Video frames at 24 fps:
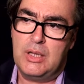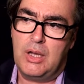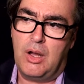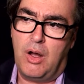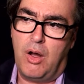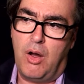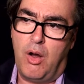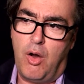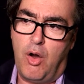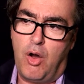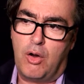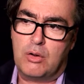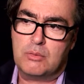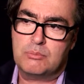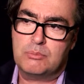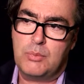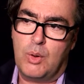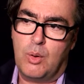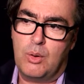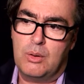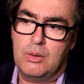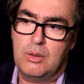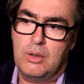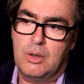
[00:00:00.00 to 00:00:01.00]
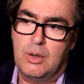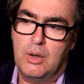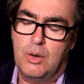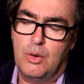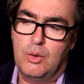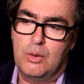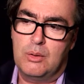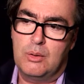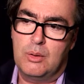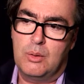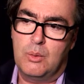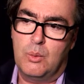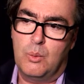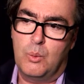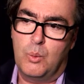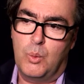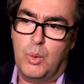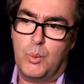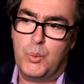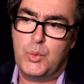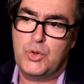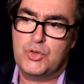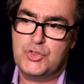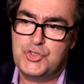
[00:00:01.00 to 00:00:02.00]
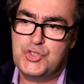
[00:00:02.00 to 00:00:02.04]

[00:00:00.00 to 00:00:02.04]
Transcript: are what we're